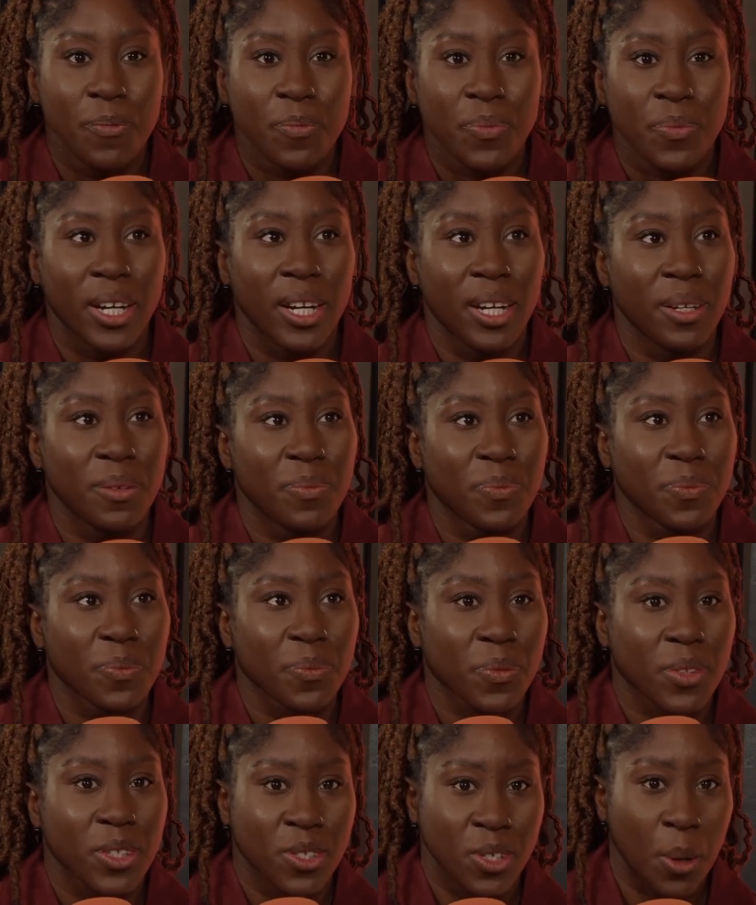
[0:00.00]

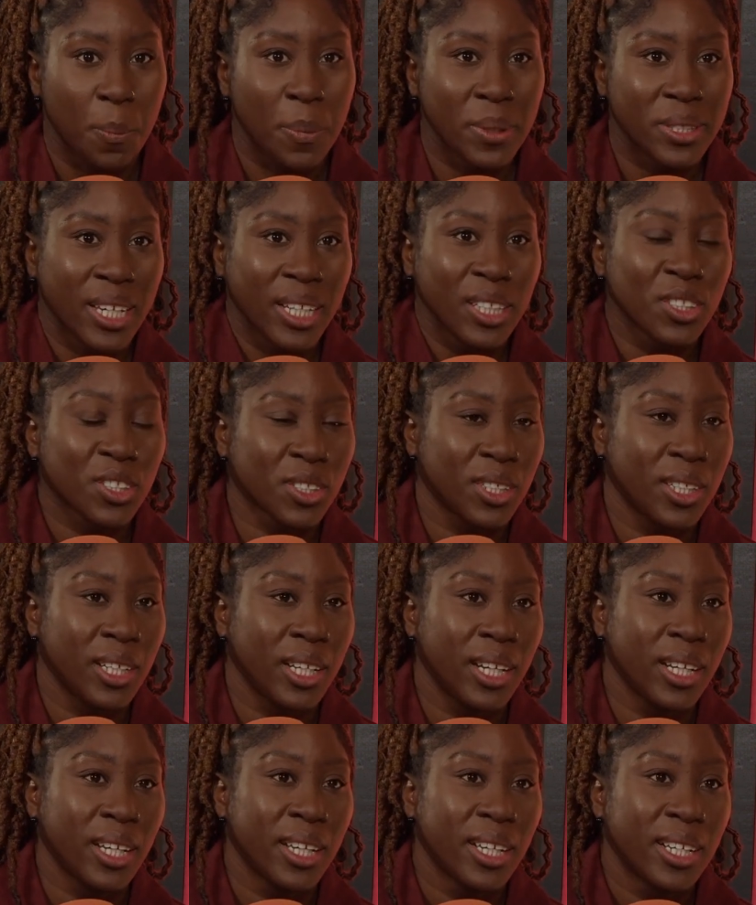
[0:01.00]
So
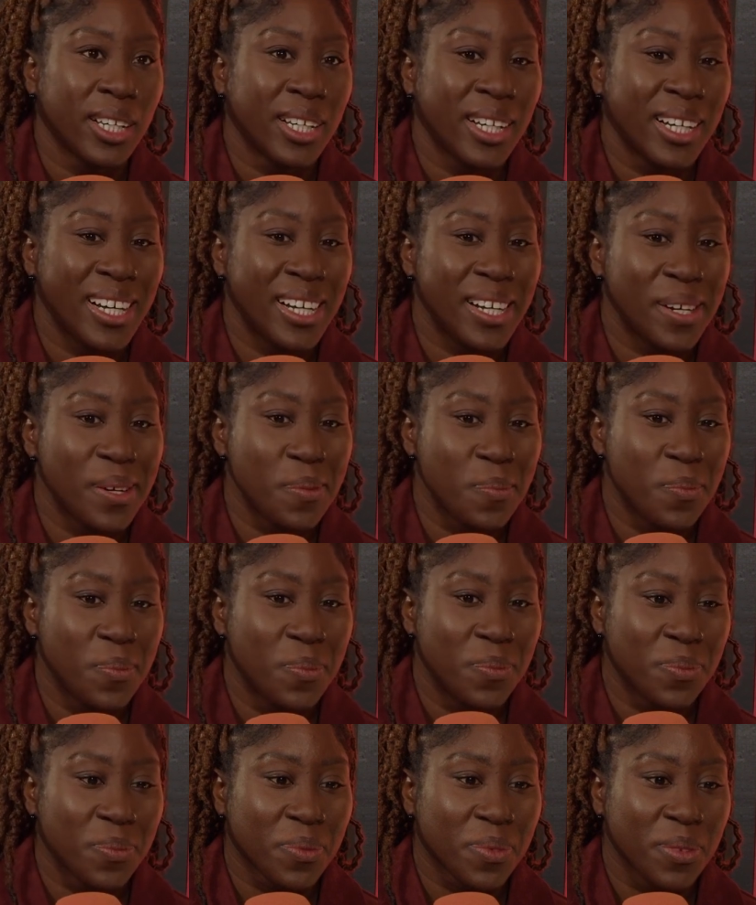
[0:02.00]
potentially,
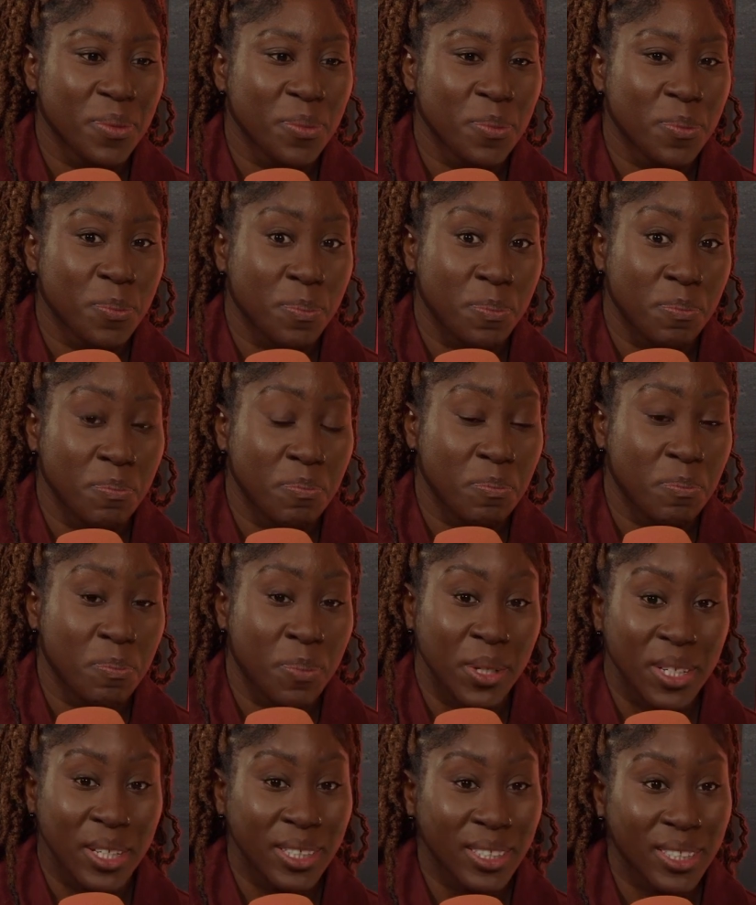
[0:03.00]

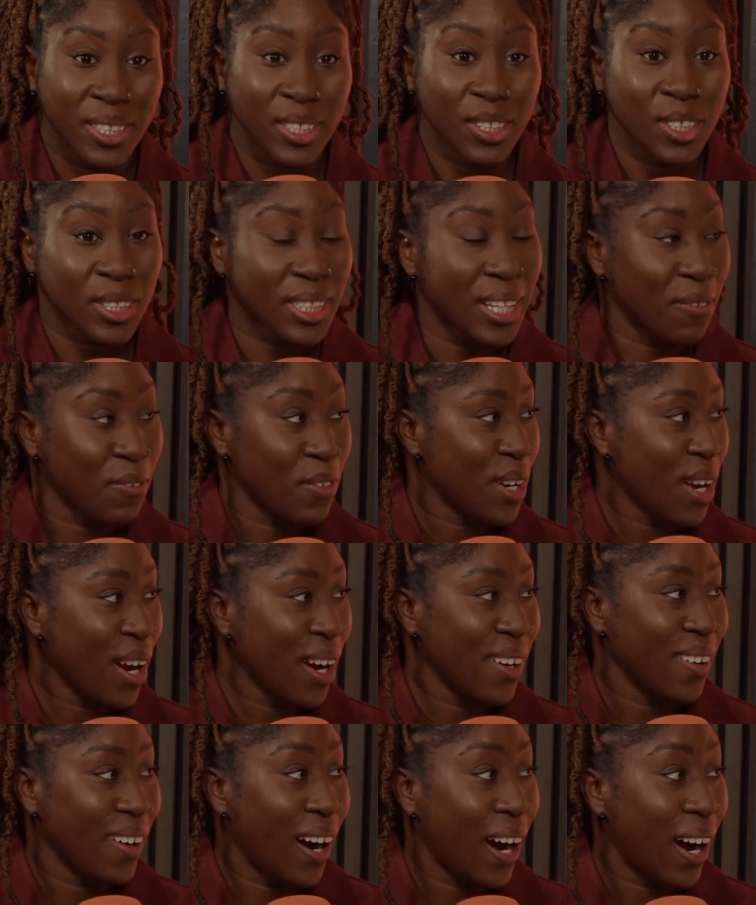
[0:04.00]
but you just never
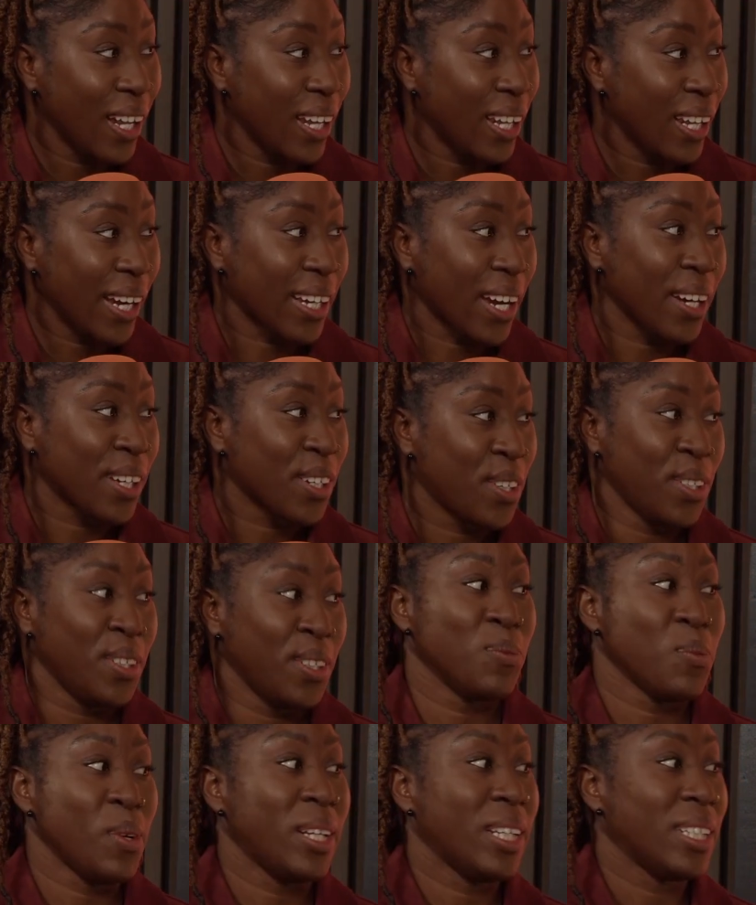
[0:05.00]
know. I
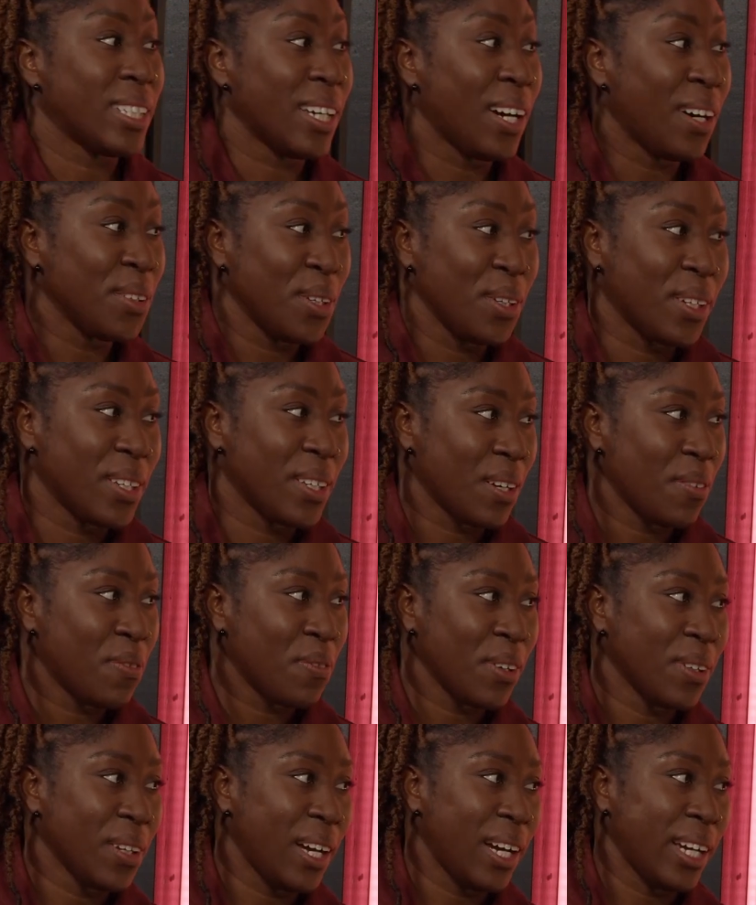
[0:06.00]
couldn't really tell you, because I
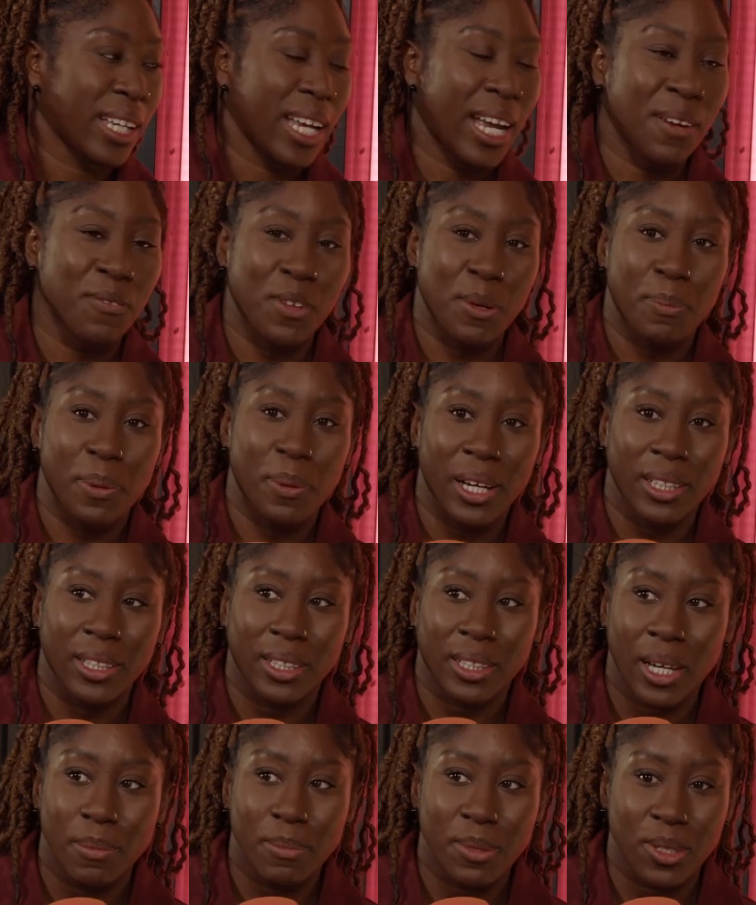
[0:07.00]
feel like every player that
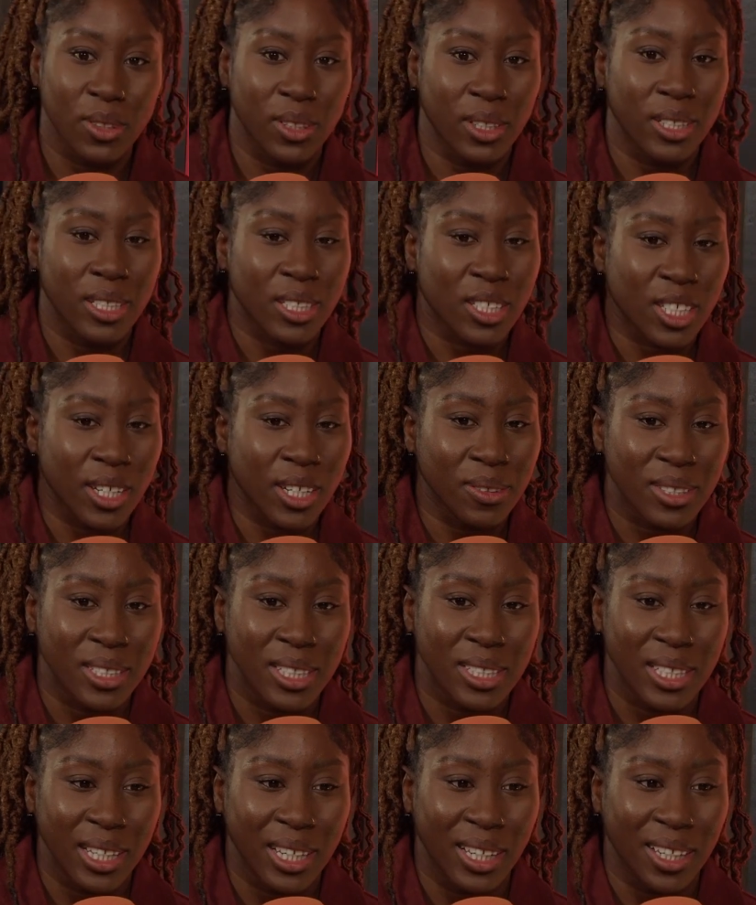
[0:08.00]
comes on in this Chelsea
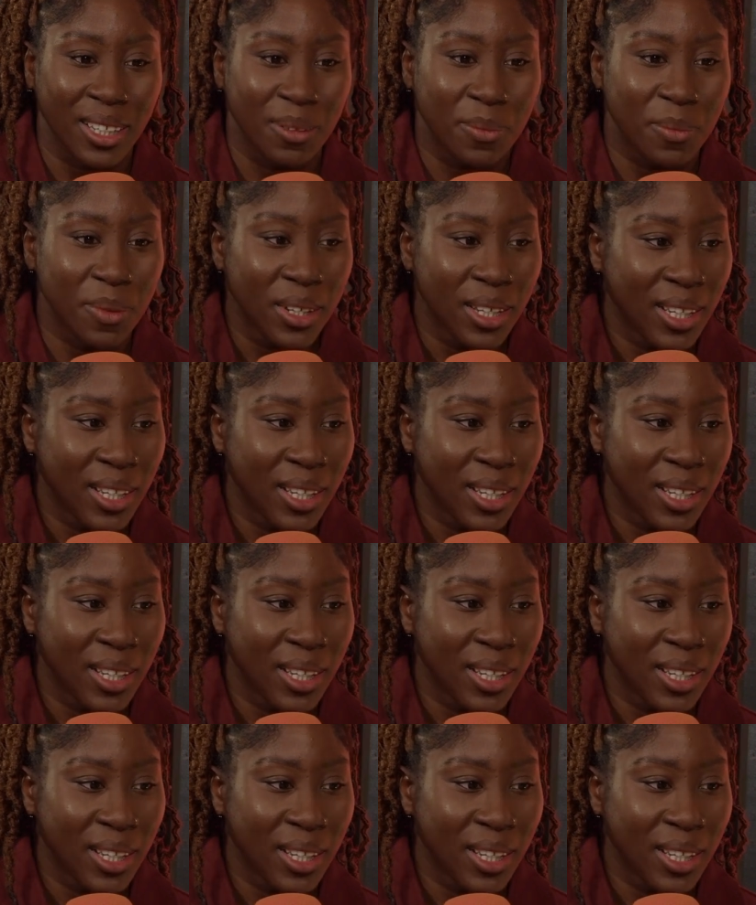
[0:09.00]
team